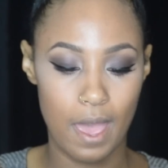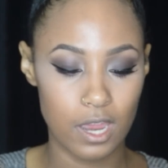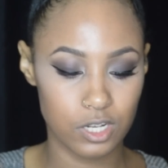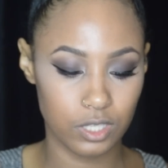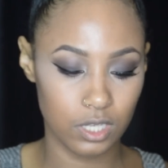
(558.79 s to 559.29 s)

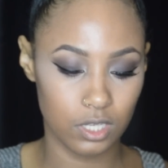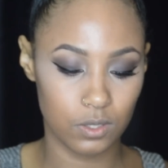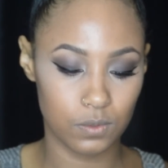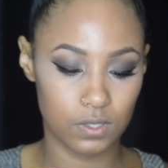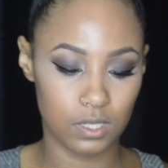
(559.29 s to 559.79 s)
Actually
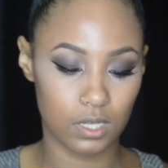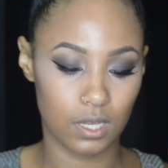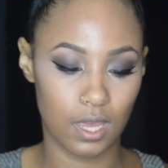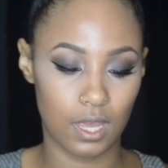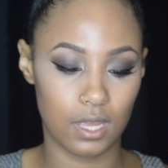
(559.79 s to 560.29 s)

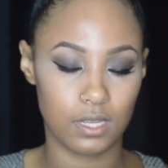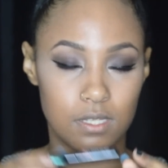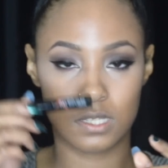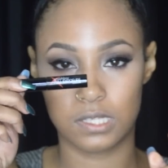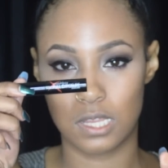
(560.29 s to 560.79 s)
using a
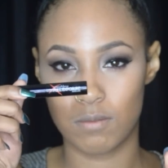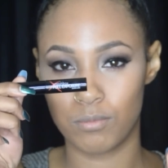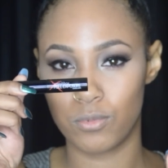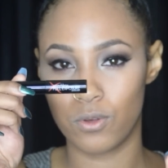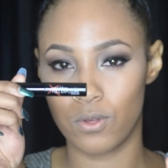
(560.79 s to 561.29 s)

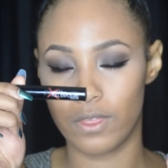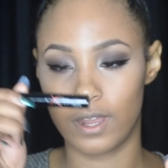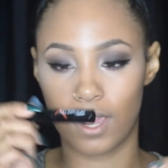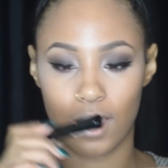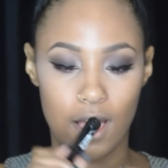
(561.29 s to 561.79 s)
sample that
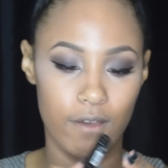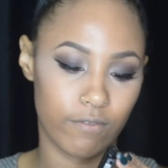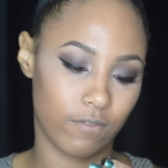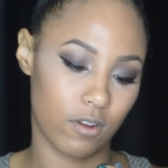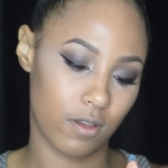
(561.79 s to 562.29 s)
I got
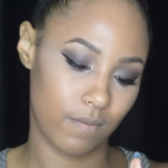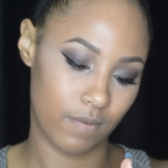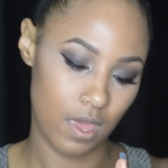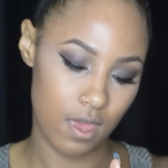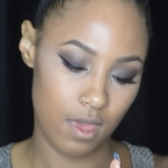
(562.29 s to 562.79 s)
from
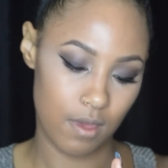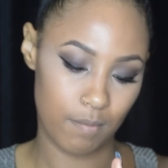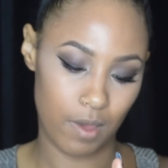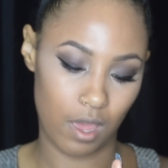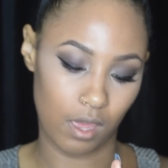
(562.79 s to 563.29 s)

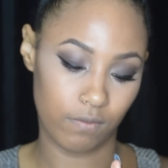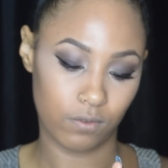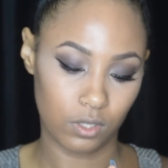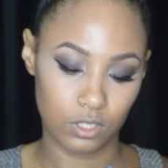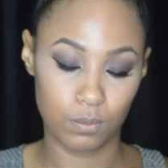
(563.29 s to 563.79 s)
my
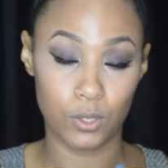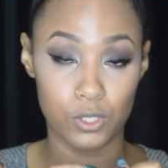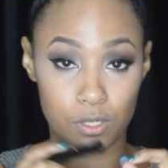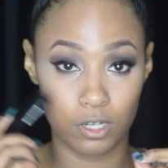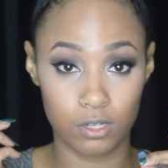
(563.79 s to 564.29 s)
Full
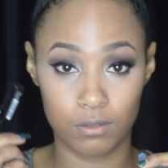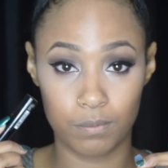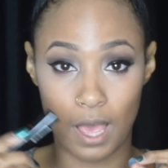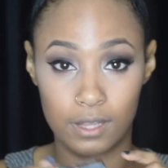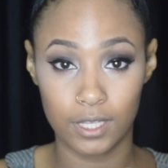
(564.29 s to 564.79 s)
Exposure
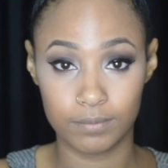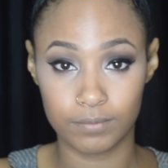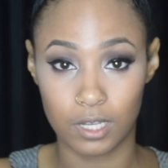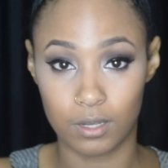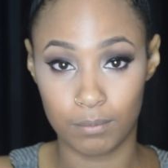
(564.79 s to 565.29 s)
palette
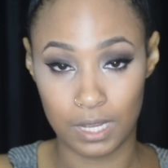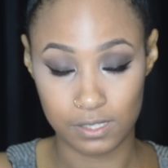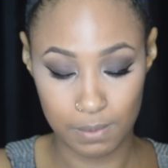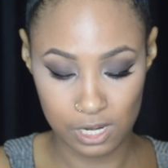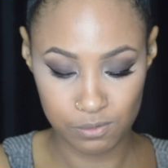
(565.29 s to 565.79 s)
by
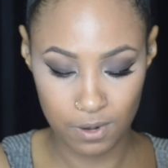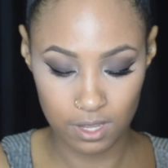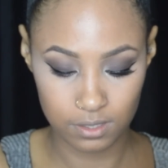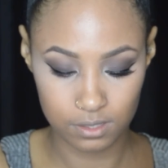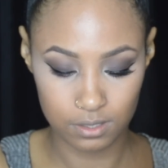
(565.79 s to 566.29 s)

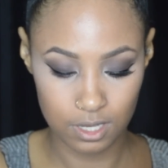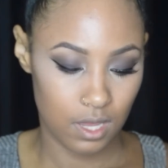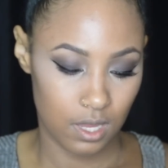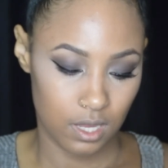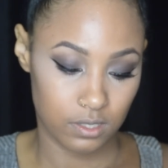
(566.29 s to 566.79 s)
Smashbox.
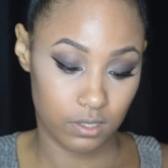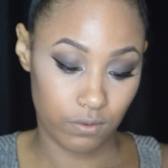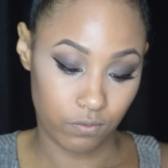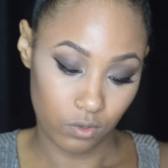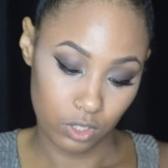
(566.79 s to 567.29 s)
It's the
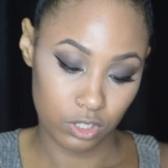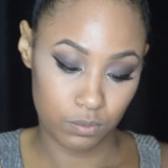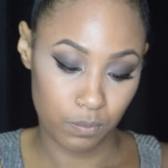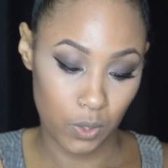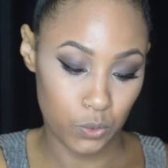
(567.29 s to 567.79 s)
Full
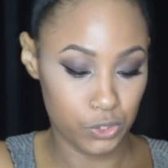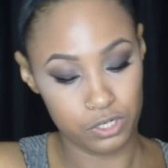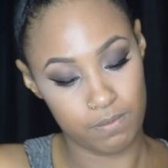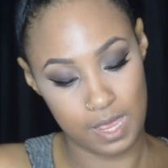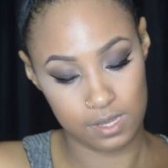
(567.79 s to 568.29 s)

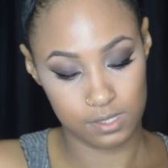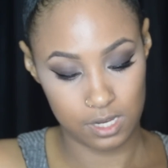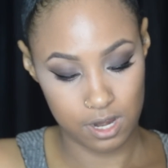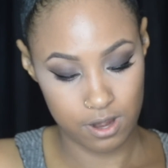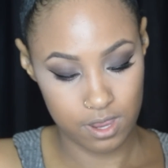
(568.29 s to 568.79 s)
Exposure
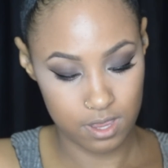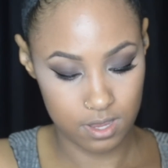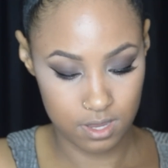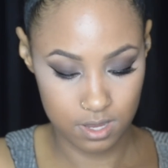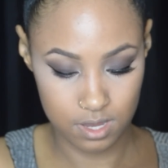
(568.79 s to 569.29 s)
mascara
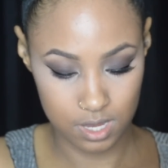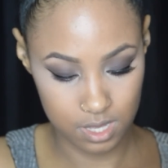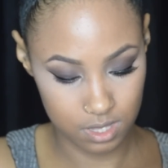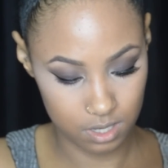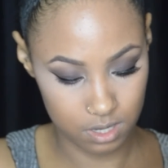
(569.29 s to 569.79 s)

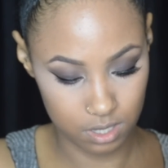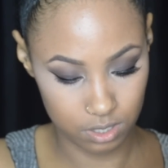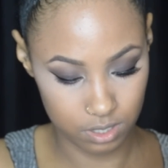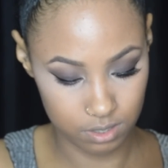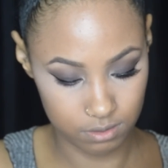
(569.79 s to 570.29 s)
in the
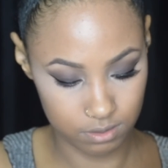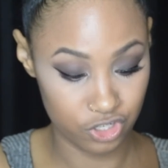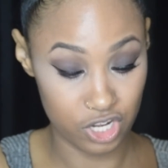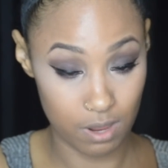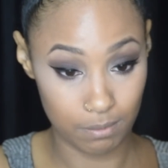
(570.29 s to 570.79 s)
color
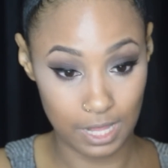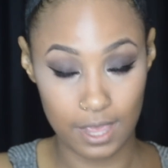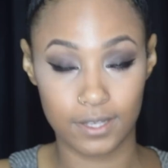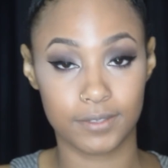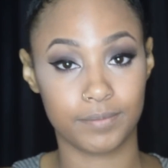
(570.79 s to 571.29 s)
Jet
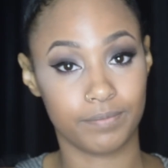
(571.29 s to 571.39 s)
Black.